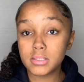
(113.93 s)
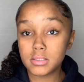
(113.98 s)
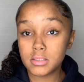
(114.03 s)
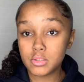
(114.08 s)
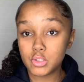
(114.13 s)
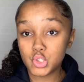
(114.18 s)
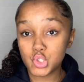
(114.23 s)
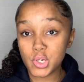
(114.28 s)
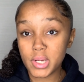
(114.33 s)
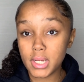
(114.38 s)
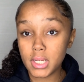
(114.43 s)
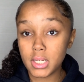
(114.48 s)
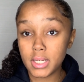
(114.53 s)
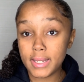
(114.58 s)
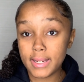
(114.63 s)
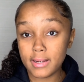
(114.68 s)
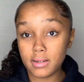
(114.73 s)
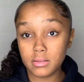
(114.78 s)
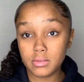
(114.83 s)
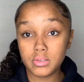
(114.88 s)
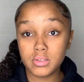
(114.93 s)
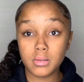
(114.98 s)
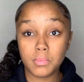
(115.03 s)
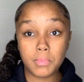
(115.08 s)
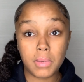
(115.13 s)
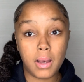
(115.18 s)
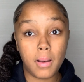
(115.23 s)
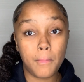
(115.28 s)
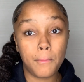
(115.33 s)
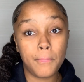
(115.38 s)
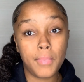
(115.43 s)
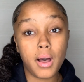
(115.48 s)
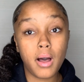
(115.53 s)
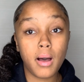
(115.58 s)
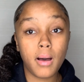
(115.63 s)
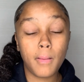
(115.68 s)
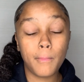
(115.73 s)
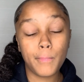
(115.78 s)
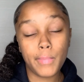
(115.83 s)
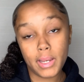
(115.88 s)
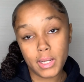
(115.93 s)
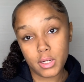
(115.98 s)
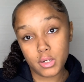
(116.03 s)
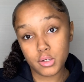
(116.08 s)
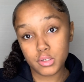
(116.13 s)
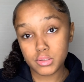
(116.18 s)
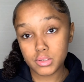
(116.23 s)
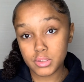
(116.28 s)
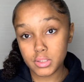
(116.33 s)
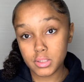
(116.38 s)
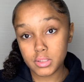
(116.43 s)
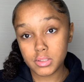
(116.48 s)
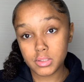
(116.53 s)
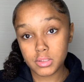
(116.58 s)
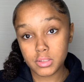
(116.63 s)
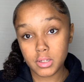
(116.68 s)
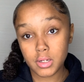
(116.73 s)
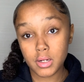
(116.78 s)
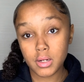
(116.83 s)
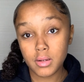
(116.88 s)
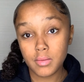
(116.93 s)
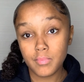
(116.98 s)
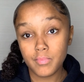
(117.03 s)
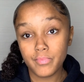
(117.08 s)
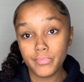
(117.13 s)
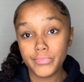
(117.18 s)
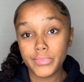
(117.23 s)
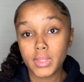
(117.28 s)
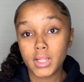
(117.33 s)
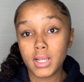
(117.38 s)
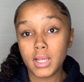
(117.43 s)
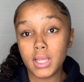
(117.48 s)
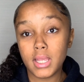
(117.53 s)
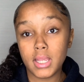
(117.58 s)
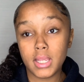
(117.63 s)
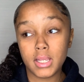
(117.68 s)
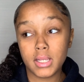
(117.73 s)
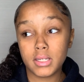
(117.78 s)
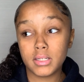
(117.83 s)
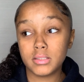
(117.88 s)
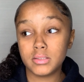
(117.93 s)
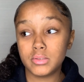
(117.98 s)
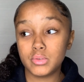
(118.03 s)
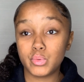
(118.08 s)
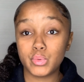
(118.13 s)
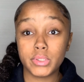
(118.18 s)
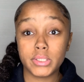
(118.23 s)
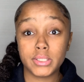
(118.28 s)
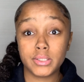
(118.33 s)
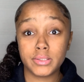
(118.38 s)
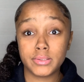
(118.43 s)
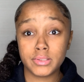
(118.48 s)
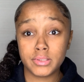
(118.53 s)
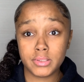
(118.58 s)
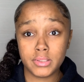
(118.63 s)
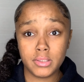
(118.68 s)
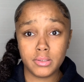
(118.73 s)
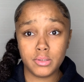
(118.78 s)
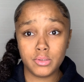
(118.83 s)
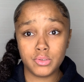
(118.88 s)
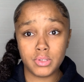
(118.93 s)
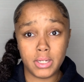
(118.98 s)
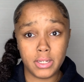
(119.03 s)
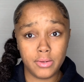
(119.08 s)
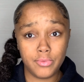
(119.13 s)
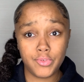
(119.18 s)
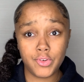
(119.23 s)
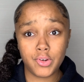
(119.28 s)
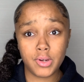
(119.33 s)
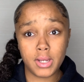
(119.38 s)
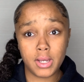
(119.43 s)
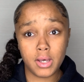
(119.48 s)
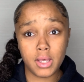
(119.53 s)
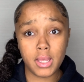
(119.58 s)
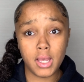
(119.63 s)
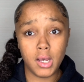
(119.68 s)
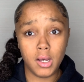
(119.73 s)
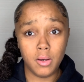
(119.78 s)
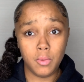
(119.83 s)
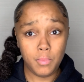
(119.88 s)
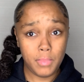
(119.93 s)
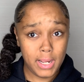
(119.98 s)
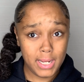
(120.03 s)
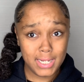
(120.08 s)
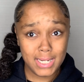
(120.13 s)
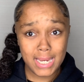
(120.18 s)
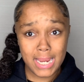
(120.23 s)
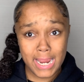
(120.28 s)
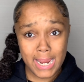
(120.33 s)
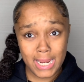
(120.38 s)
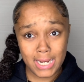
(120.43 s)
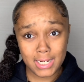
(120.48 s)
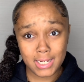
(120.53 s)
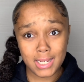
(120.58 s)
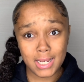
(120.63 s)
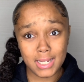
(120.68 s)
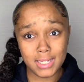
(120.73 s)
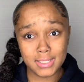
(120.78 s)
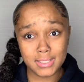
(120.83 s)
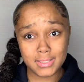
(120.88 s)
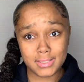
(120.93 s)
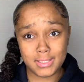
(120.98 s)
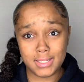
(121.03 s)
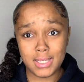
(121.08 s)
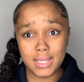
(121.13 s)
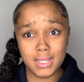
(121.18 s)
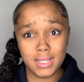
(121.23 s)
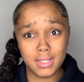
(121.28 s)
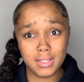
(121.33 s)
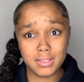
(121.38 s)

trait down to my mom and her sister. And we're still trying to figure out how my dad got a